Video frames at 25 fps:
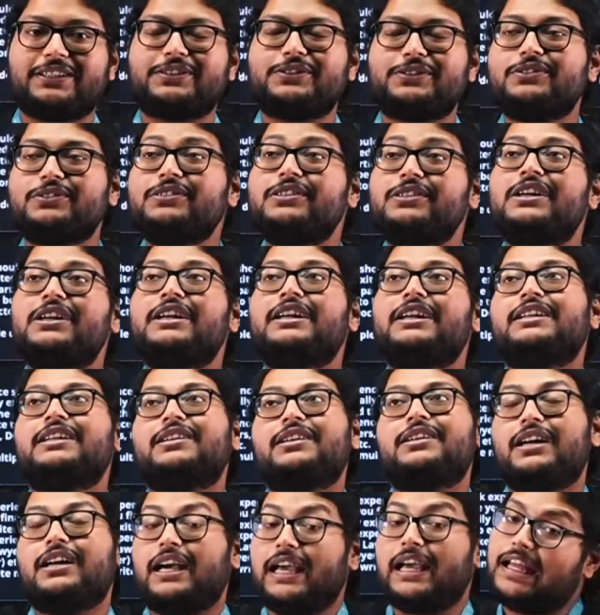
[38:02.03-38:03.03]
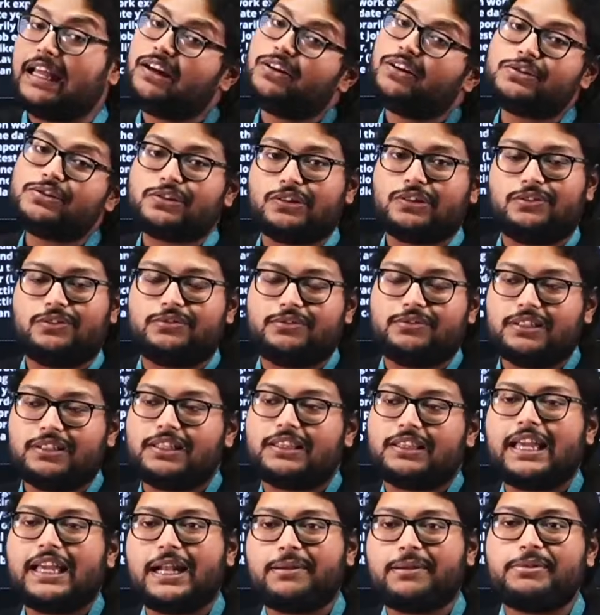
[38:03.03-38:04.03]
So, and also
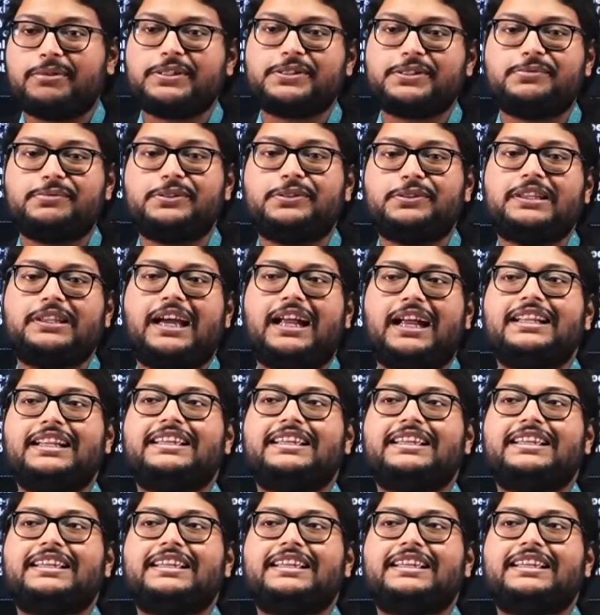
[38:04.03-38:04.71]
that brings me to that,